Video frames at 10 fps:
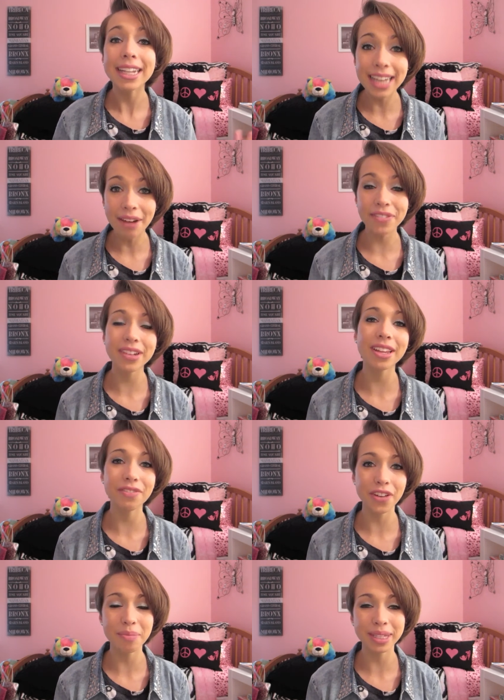definitely
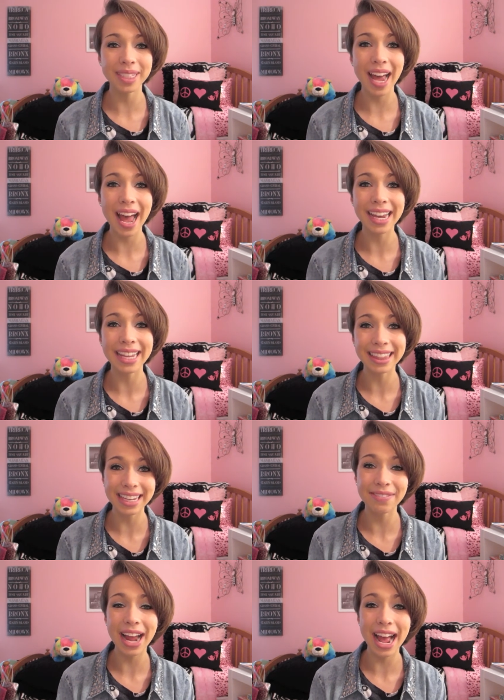film this tag and
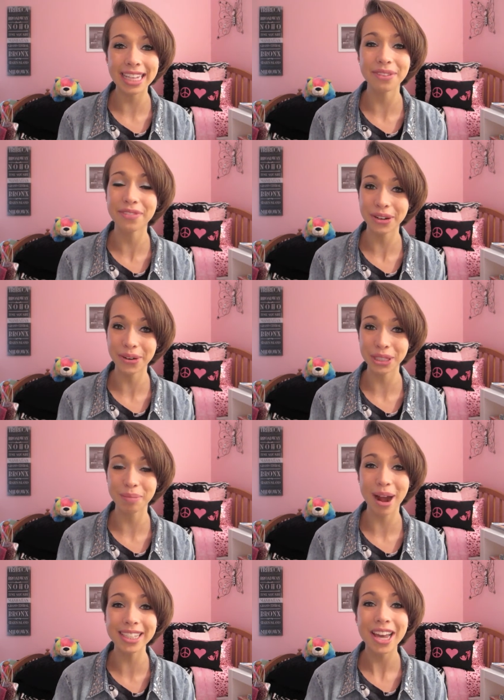leave it as a video
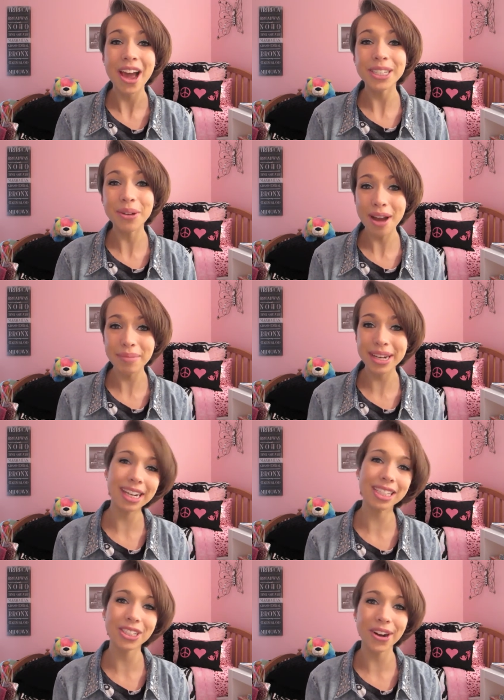response. So I'm gonna
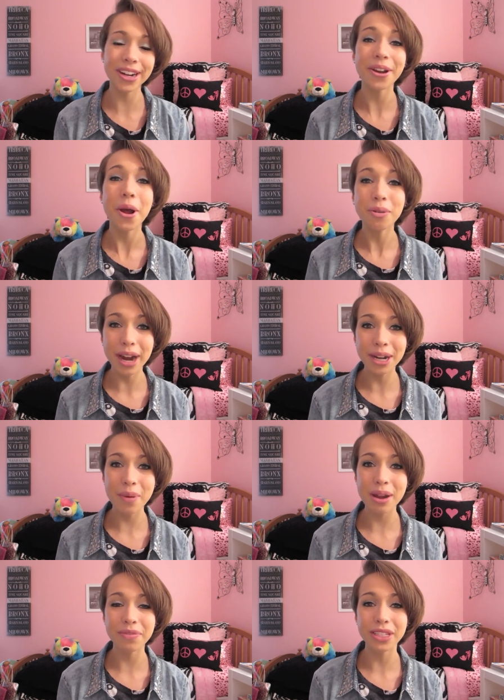get started right
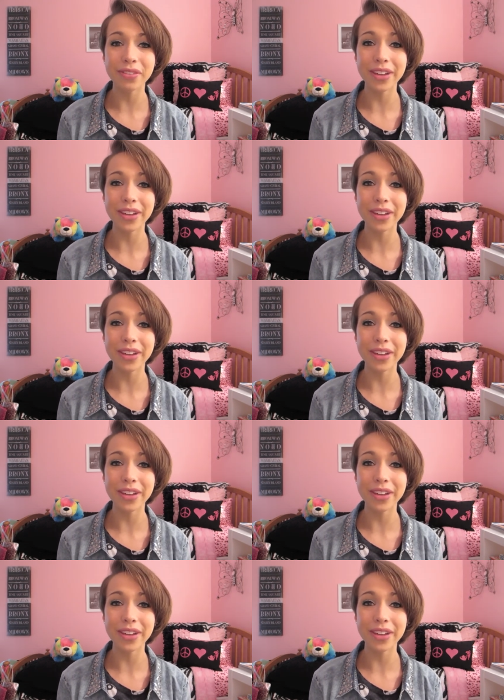away with this